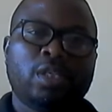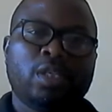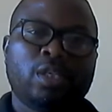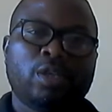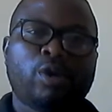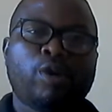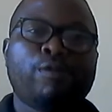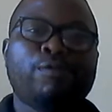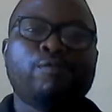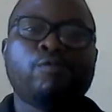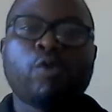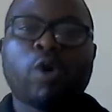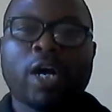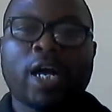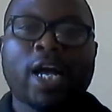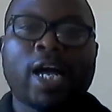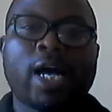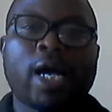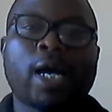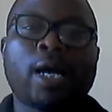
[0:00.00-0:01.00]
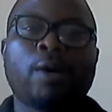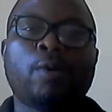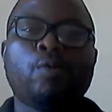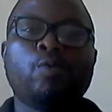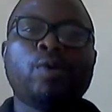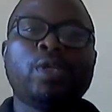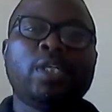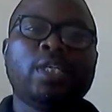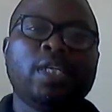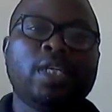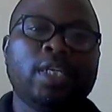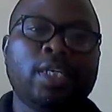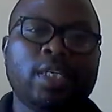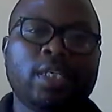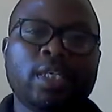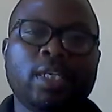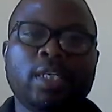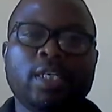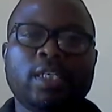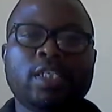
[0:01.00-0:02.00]
of worker within
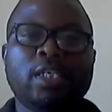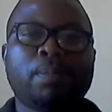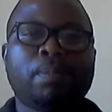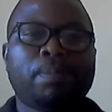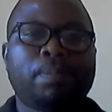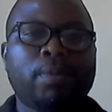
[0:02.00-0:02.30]
the